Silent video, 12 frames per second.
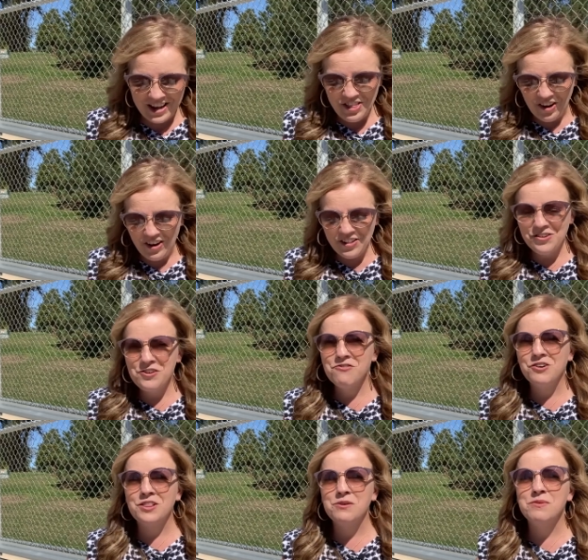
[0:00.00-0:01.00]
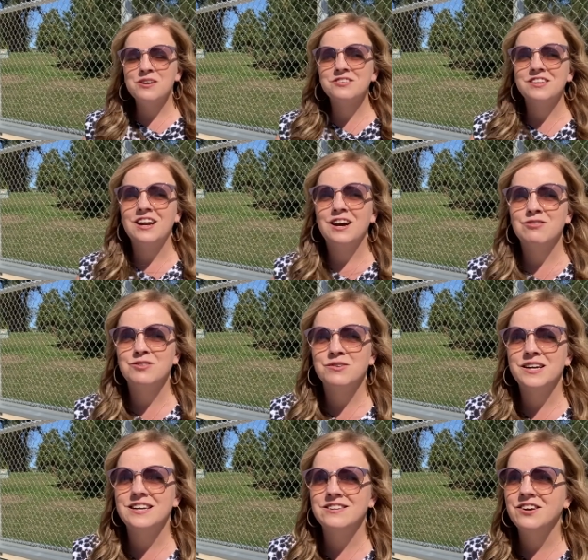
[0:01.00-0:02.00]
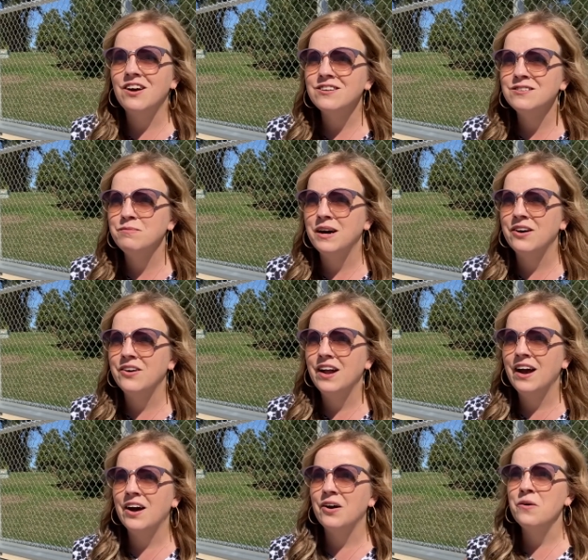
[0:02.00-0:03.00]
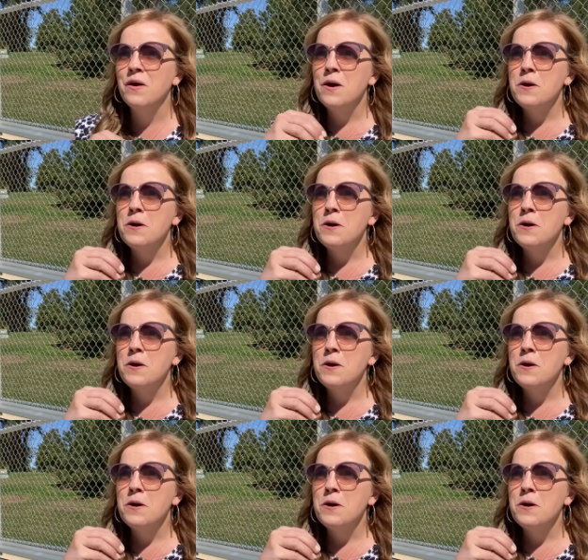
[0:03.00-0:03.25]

The author of one of the books that I was reading talked about how